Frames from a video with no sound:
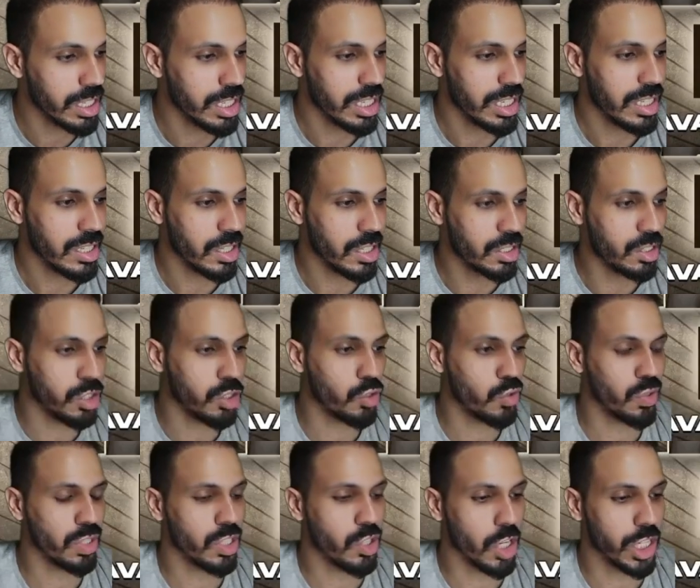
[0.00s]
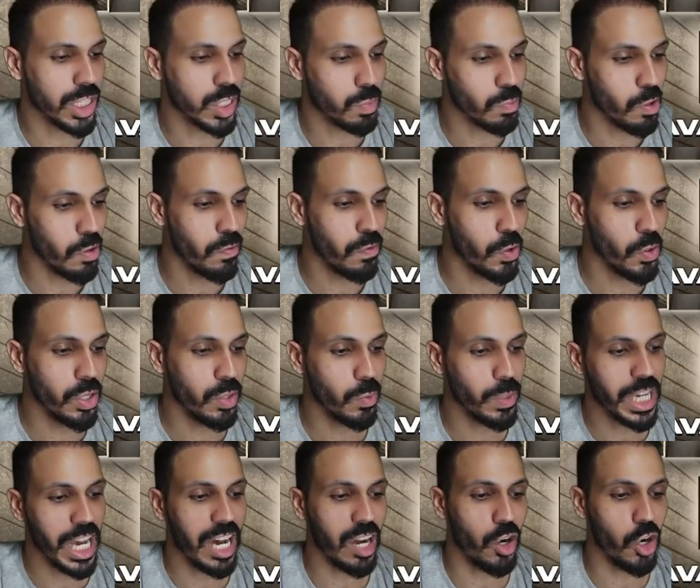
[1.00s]
is the shooting guard small forward. We
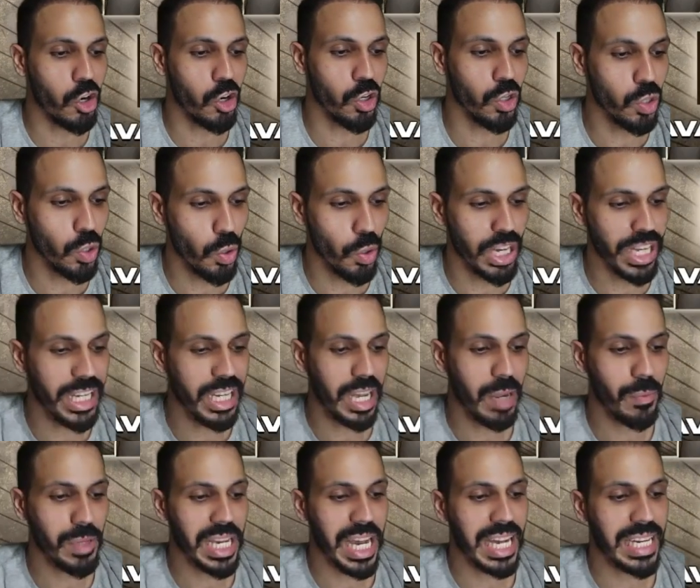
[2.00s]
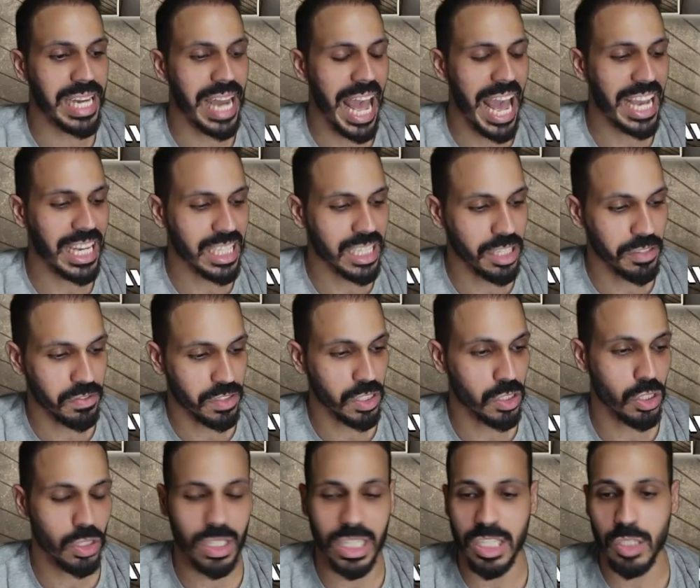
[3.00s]
got Earl Lloyd and we got Nat Clifton.
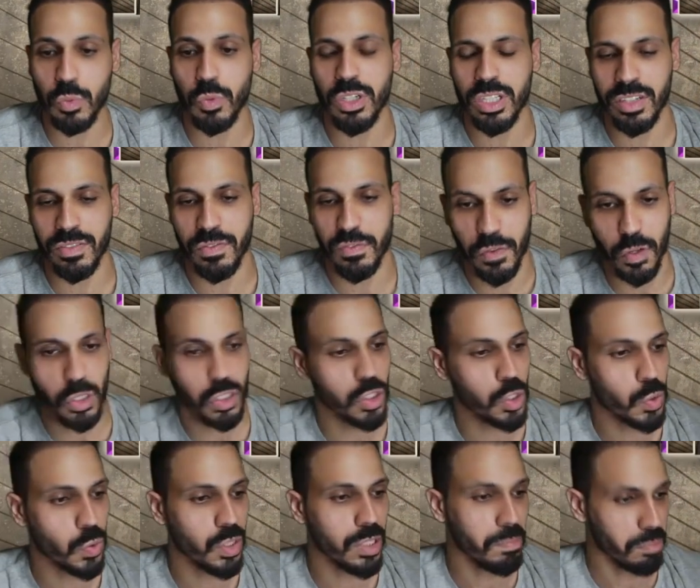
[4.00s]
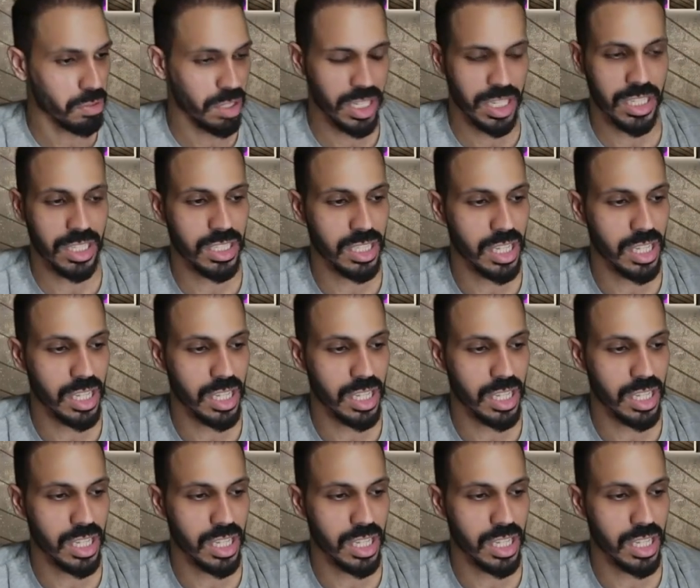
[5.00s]
So these were the first three players